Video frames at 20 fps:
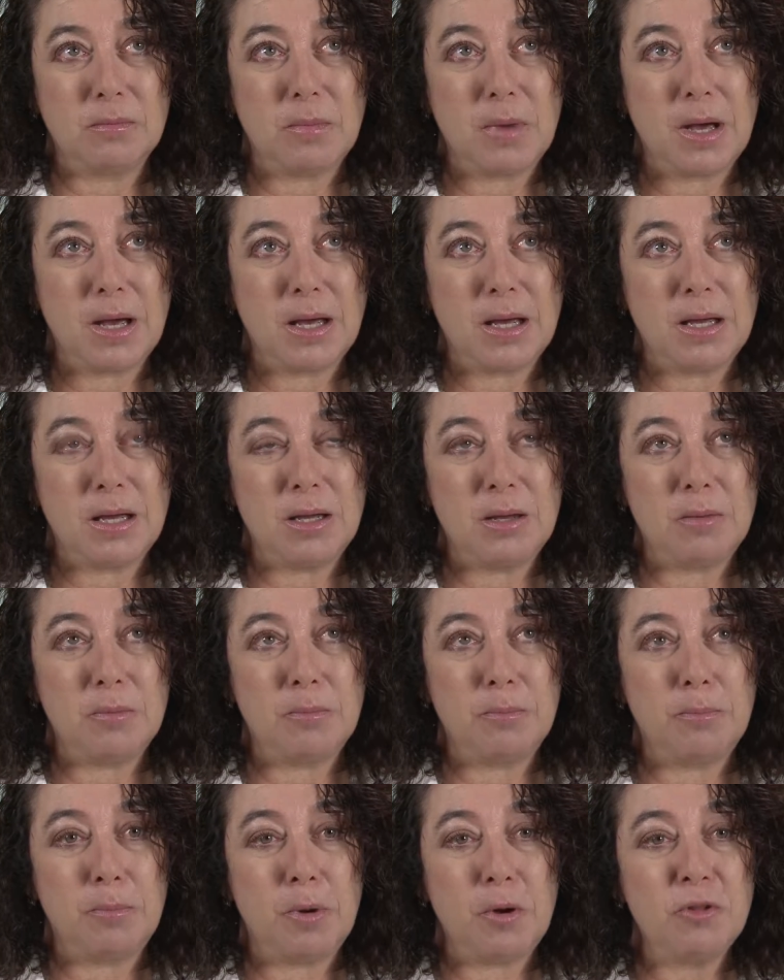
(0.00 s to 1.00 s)

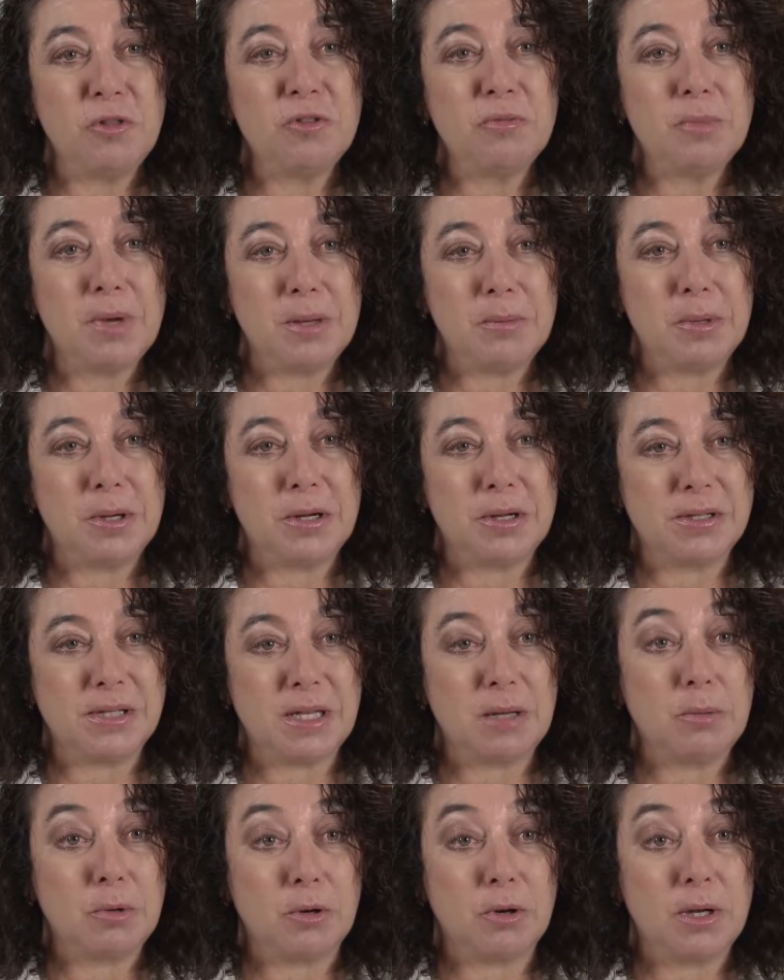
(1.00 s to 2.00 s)
Both of my
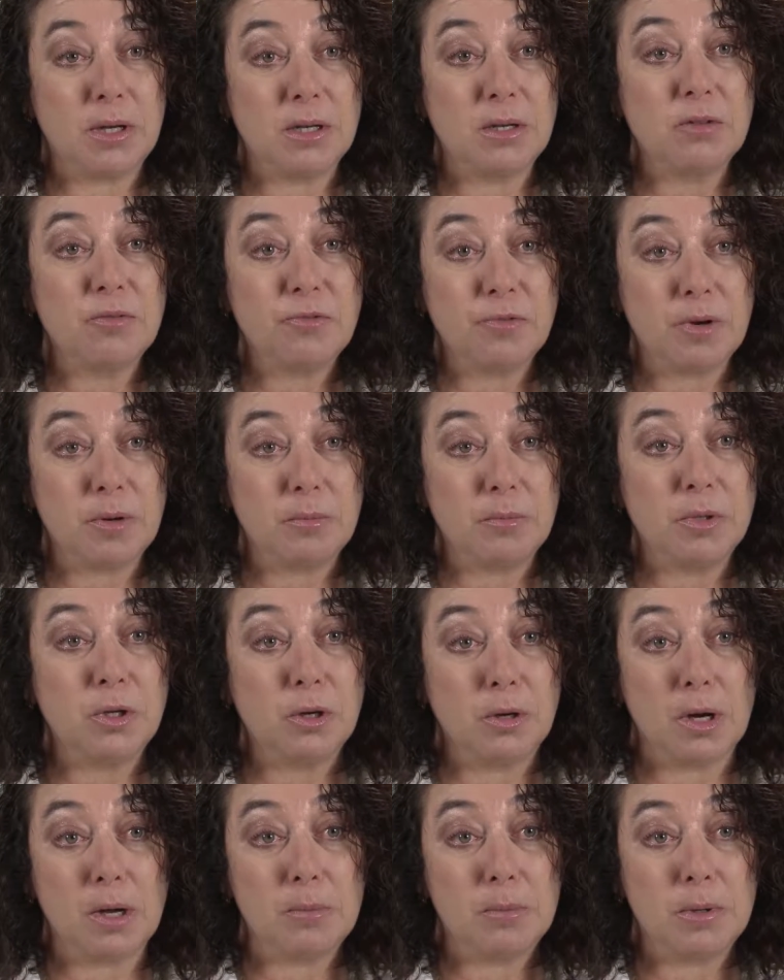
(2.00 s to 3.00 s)
parents emigrated from
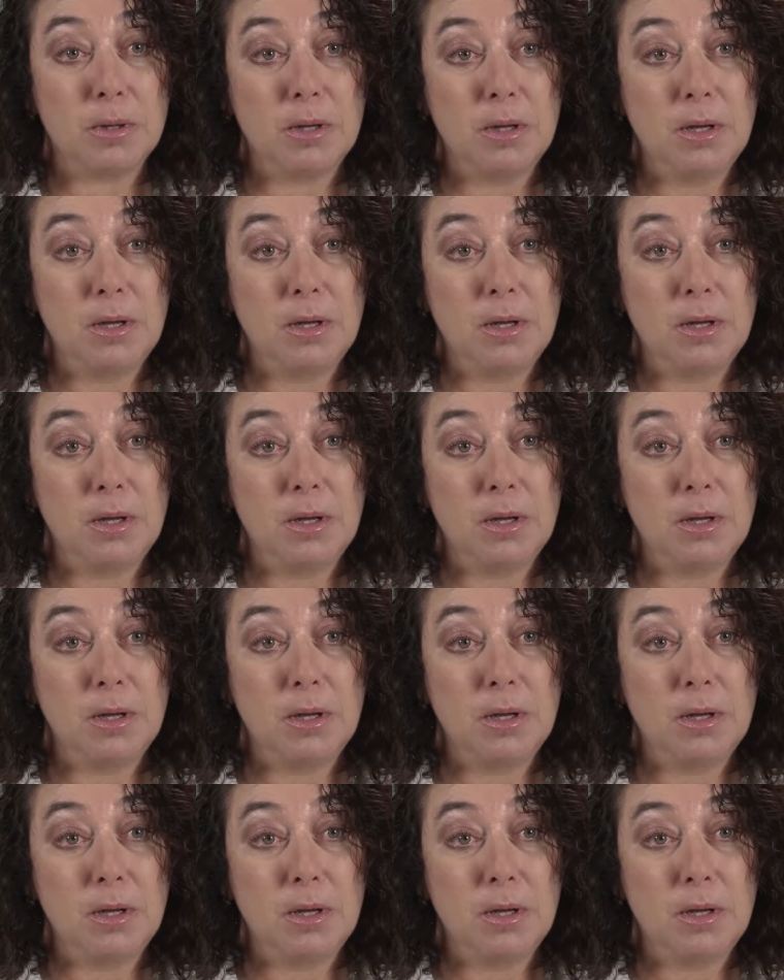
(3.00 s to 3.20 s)
Europe